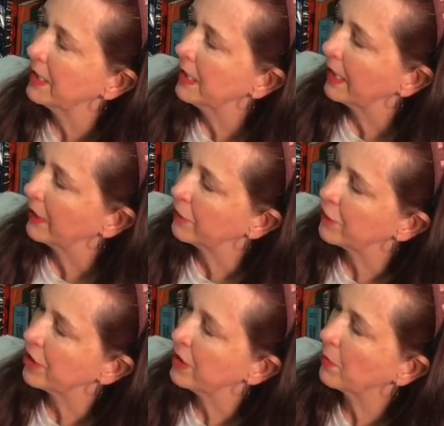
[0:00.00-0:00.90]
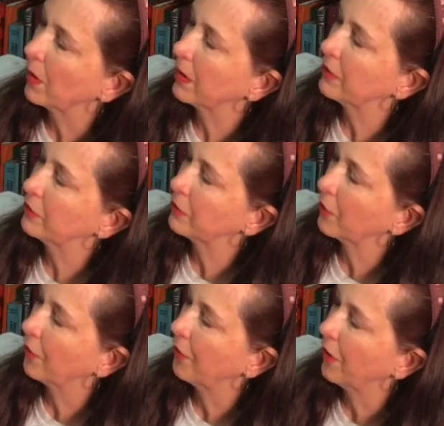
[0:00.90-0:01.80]
And G was your
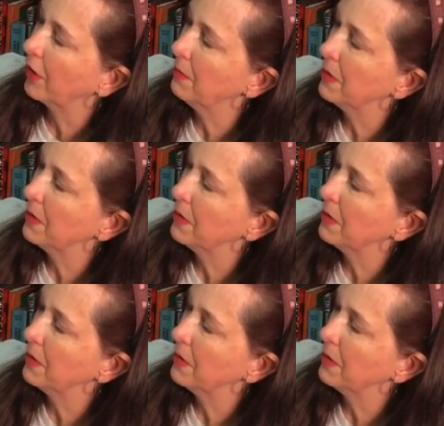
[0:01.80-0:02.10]
thumb,